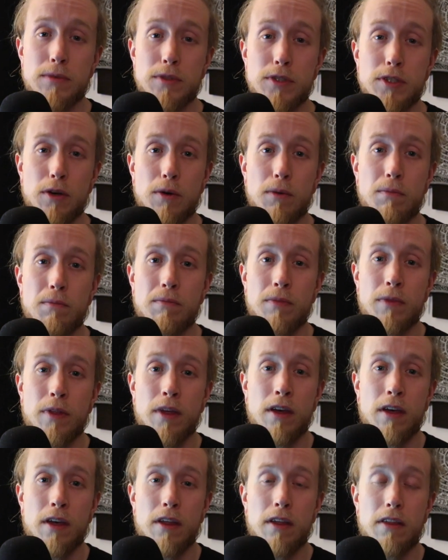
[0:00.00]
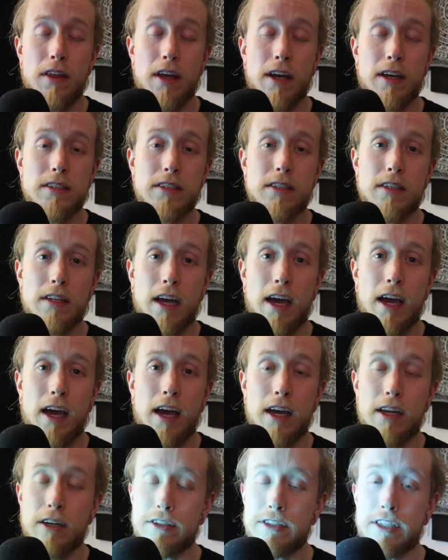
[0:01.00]
So Thanks,
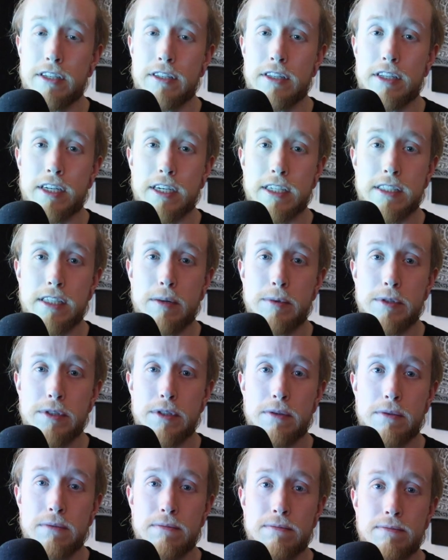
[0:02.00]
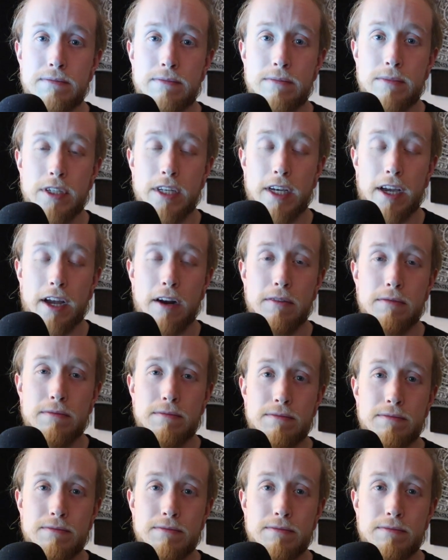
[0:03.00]
and I'll see you in the next episode. Take care.